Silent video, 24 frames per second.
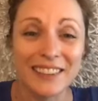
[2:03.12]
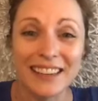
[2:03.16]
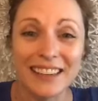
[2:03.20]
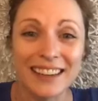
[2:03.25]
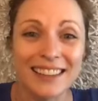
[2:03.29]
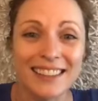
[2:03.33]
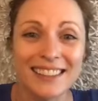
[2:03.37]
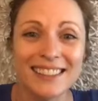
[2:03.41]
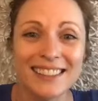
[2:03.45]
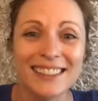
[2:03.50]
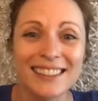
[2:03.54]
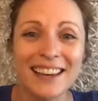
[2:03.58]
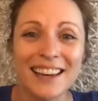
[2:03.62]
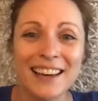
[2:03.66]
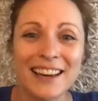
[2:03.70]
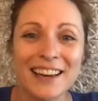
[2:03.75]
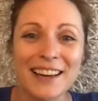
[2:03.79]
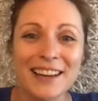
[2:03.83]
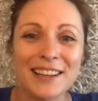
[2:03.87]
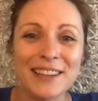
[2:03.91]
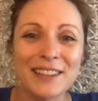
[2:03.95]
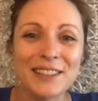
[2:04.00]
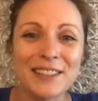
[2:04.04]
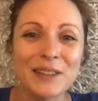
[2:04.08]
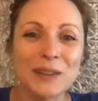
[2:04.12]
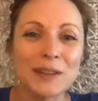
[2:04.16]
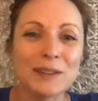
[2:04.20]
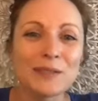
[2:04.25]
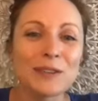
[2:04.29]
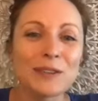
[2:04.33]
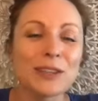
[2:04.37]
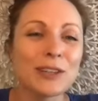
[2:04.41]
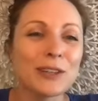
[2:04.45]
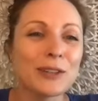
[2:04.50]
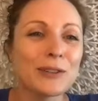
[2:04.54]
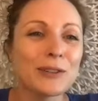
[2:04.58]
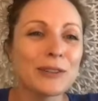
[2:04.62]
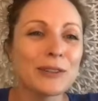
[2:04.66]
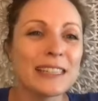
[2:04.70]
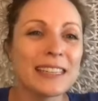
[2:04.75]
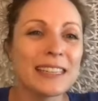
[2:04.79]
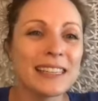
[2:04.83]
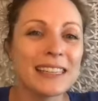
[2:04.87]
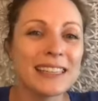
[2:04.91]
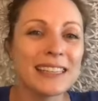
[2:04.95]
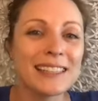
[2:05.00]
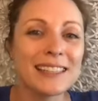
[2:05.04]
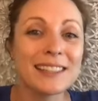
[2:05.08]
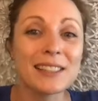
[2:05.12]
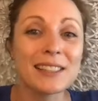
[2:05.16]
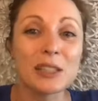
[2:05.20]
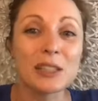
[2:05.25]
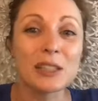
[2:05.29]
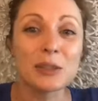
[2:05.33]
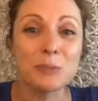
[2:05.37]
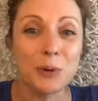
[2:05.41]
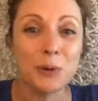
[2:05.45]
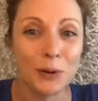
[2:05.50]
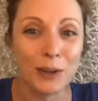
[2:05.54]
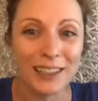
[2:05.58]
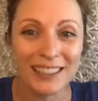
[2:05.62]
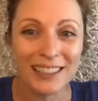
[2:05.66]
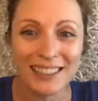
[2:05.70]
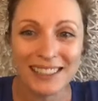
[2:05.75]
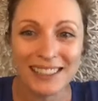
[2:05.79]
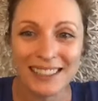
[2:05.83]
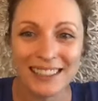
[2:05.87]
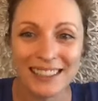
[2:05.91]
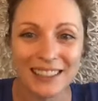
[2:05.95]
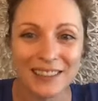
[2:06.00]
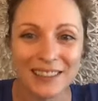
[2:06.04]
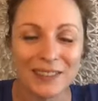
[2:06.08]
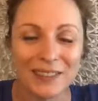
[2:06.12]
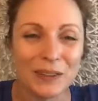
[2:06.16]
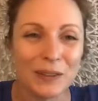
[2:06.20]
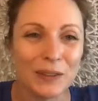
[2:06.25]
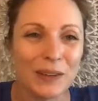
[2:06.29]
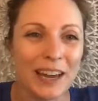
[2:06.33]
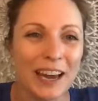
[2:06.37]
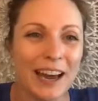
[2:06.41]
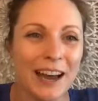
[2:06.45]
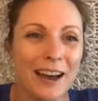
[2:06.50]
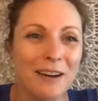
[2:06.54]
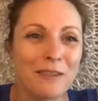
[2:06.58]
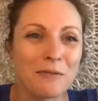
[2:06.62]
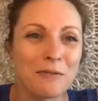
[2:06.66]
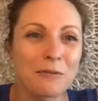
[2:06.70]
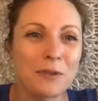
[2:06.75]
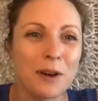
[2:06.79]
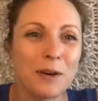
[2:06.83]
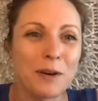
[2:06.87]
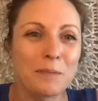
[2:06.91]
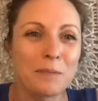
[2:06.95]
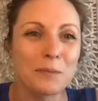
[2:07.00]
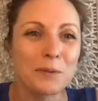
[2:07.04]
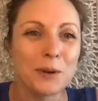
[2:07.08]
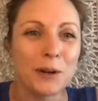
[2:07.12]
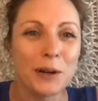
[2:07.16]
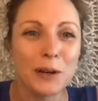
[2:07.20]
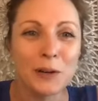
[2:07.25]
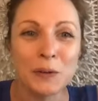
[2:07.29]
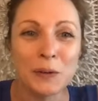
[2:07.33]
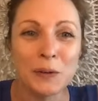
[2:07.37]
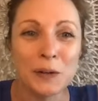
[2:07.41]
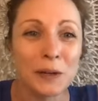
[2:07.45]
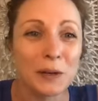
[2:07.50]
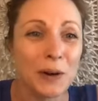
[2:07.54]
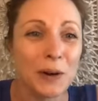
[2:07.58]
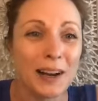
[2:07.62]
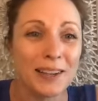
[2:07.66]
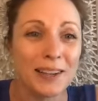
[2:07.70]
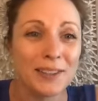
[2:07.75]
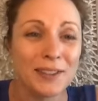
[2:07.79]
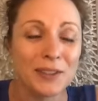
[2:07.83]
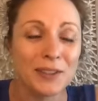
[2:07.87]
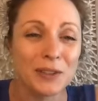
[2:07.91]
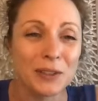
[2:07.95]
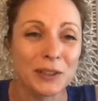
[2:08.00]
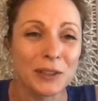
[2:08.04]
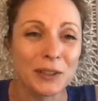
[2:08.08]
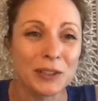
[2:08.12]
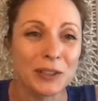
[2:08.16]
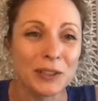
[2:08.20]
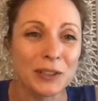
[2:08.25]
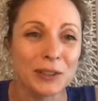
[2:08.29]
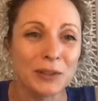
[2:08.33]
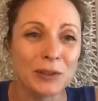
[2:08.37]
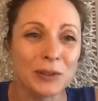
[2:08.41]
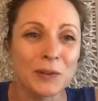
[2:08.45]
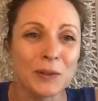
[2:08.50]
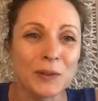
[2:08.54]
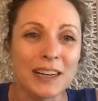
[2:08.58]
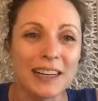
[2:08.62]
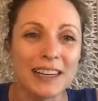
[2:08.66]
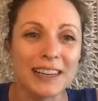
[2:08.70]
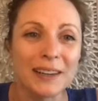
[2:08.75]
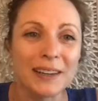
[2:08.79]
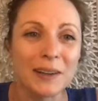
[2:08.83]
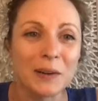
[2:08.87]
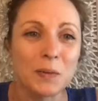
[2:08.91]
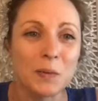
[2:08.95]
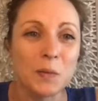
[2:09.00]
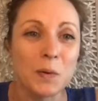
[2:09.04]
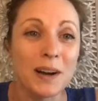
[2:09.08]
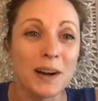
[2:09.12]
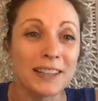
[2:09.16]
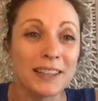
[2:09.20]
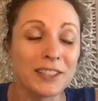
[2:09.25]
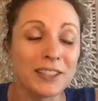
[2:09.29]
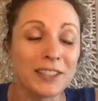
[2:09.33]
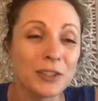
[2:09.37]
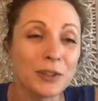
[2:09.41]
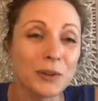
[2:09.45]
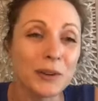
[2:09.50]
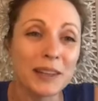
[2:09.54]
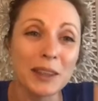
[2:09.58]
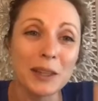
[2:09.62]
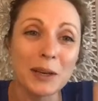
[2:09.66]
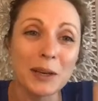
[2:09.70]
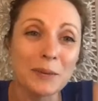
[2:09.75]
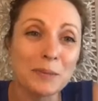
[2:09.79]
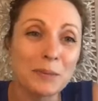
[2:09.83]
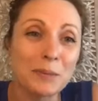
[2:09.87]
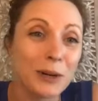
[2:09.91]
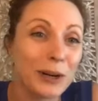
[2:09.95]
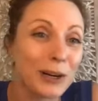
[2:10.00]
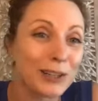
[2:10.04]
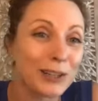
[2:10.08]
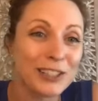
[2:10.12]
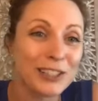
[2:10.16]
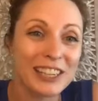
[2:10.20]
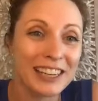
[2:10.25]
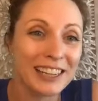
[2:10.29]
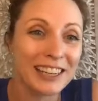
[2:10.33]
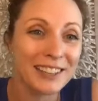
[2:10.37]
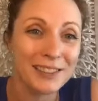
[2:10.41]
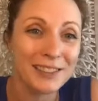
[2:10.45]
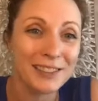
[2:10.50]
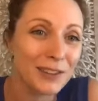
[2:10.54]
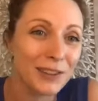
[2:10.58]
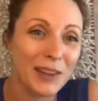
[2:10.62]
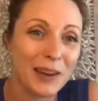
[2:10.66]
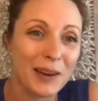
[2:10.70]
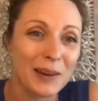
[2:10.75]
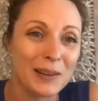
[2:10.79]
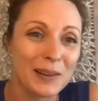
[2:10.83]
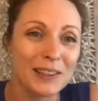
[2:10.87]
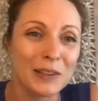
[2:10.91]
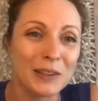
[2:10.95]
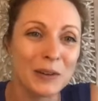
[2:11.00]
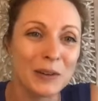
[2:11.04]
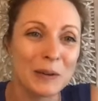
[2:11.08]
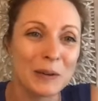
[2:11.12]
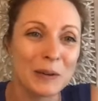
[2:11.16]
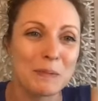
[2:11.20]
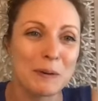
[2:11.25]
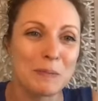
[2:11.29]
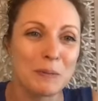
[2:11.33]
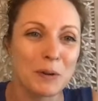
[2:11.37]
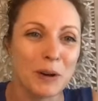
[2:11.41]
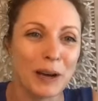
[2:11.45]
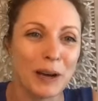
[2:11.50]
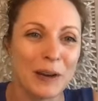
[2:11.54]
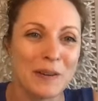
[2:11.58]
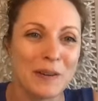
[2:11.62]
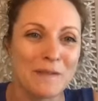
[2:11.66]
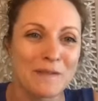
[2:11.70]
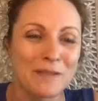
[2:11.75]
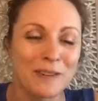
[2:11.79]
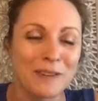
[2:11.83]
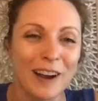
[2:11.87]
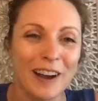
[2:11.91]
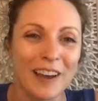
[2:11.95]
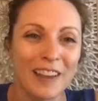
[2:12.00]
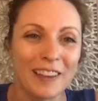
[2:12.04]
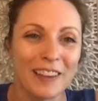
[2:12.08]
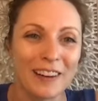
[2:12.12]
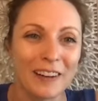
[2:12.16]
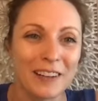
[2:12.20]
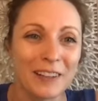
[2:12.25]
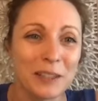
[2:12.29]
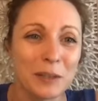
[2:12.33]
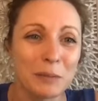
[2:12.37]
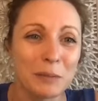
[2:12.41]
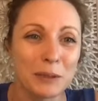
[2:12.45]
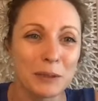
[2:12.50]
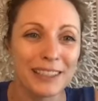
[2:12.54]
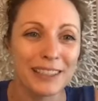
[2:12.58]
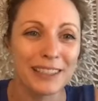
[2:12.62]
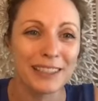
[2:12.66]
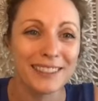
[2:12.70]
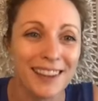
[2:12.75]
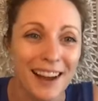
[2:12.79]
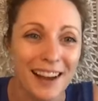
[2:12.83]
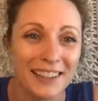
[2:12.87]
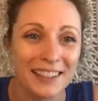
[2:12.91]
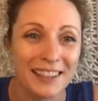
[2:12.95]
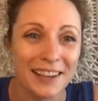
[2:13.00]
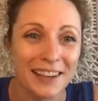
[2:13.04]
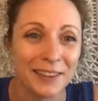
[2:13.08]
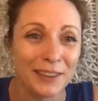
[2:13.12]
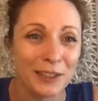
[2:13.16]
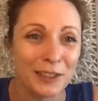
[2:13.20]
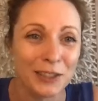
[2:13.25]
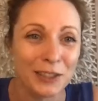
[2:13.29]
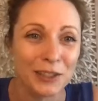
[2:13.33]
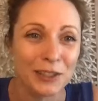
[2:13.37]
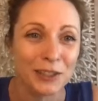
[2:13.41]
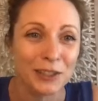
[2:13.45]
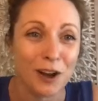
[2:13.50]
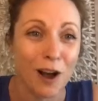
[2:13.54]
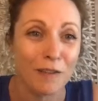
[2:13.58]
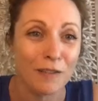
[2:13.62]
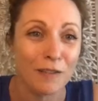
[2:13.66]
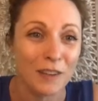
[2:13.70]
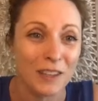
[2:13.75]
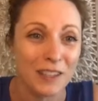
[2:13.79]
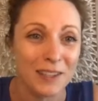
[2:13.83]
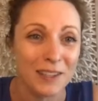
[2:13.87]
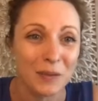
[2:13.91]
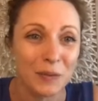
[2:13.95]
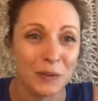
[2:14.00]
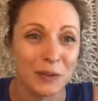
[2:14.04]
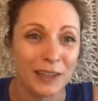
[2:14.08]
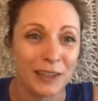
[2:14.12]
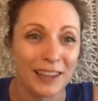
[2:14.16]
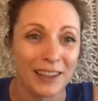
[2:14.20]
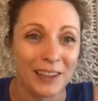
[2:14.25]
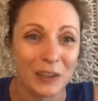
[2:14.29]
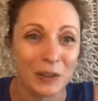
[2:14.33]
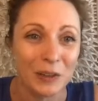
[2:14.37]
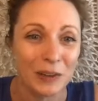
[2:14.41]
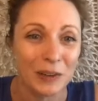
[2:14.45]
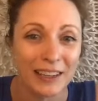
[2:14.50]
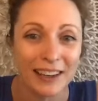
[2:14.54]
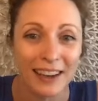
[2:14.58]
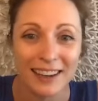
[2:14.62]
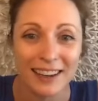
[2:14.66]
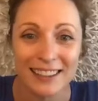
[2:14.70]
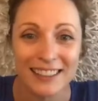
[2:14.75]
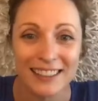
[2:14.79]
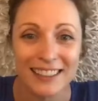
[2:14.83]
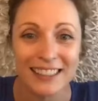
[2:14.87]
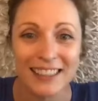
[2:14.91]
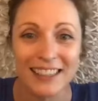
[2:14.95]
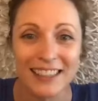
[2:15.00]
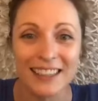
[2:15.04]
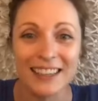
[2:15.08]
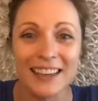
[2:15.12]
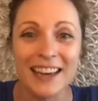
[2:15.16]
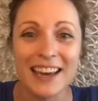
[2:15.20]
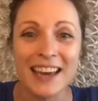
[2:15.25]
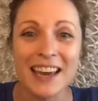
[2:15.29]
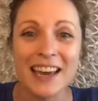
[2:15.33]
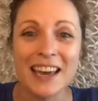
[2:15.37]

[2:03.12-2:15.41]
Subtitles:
us. So if you need support, if you have a prayer request, or you want to join the prayer chain so that you can be praying over others, please contact the church office and we'll get you connected.